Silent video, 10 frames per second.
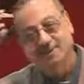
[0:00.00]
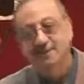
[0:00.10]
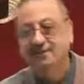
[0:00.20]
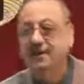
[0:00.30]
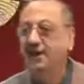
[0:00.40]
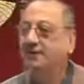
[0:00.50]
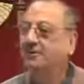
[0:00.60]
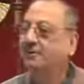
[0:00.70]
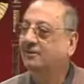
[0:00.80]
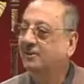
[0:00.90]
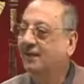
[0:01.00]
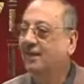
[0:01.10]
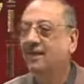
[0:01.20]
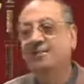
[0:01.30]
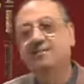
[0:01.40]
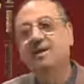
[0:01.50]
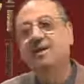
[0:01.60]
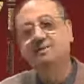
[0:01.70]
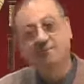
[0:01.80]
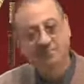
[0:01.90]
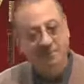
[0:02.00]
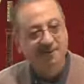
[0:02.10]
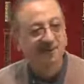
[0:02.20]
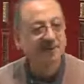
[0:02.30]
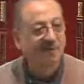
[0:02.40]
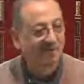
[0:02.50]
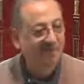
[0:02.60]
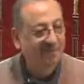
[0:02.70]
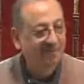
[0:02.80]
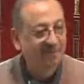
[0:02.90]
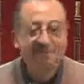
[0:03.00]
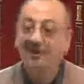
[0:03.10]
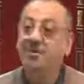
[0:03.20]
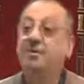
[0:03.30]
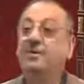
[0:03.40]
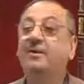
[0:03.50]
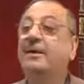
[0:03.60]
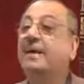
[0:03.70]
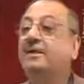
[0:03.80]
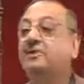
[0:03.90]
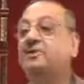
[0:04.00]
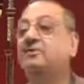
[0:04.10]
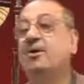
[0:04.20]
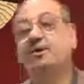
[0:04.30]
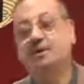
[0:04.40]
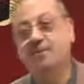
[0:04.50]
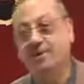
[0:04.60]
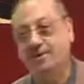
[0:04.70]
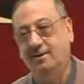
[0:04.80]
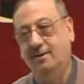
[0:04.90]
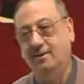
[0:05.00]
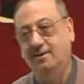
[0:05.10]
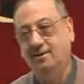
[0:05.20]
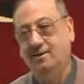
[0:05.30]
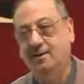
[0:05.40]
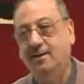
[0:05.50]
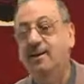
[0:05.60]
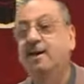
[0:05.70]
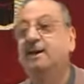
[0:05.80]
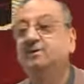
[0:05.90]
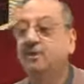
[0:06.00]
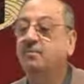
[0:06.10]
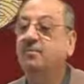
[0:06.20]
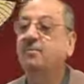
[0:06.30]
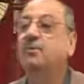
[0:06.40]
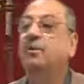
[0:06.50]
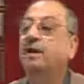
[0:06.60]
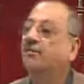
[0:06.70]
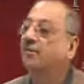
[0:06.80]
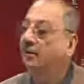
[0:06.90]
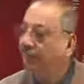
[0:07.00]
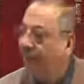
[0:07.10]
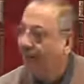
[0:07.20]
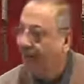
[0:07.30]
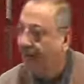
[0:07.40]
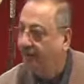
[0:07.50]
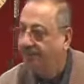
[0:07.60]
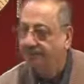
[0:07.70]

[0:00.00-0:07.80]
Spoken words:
Yeah, you will say, main abhi buddhi ho gayi hu. No, brother, age is not the barrier. Some people get quickly.